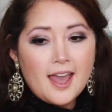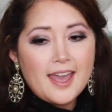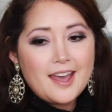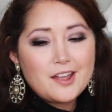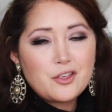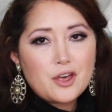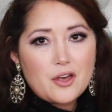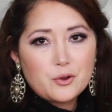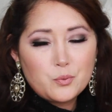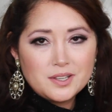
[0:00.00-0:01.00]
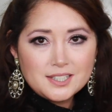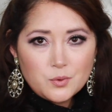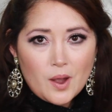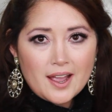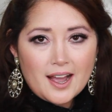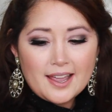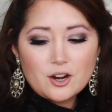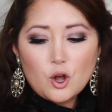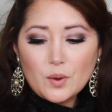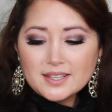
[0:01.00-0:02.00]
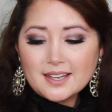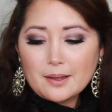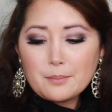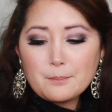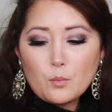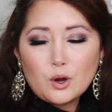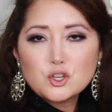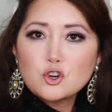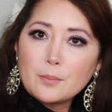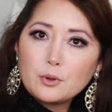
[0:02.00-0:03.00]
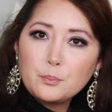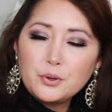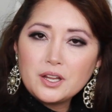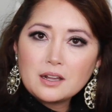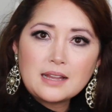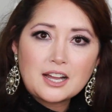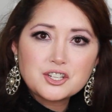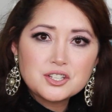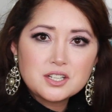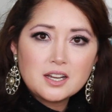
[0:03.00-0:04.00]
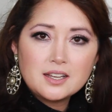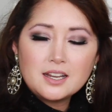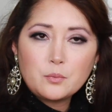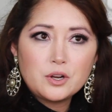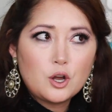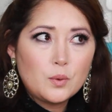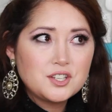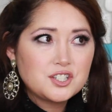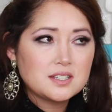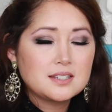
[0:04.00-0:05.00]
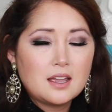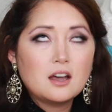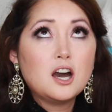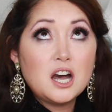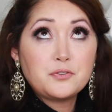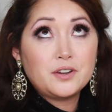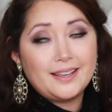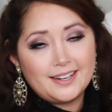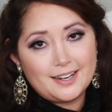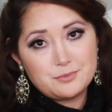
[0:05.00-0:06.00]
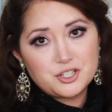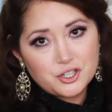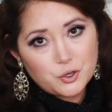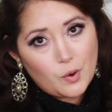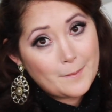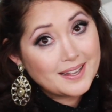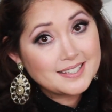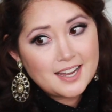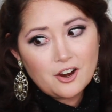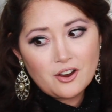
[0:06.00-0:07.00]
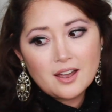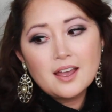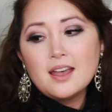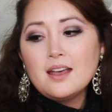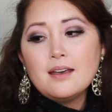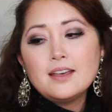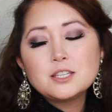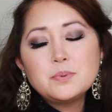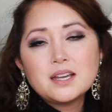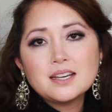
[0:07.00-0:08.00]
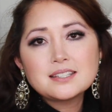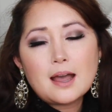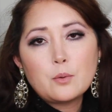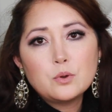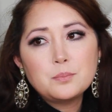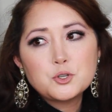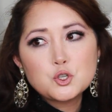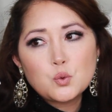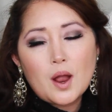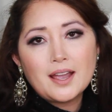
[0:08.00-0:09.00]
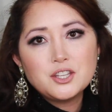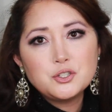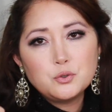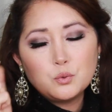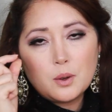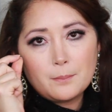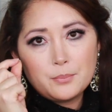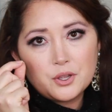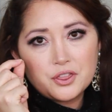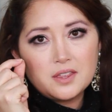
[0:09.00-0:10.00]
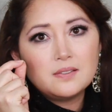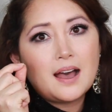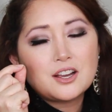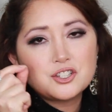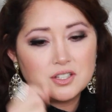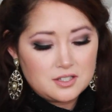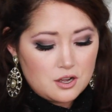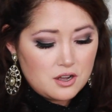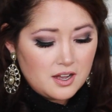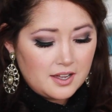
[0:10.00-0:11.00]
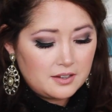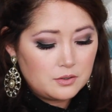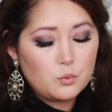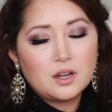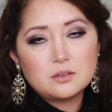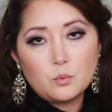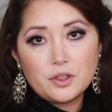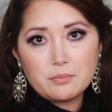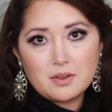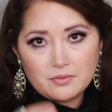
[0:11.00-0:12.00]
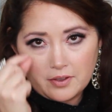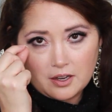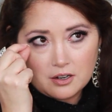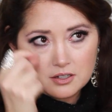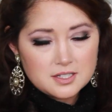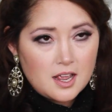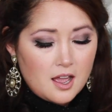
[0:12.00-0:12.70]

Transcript: And the reason why I had always had more trouble putting lashes on and would always just say, forget it, I'm just gonna wear mascara, is because I would try to put the lashes on, well, with my fingers.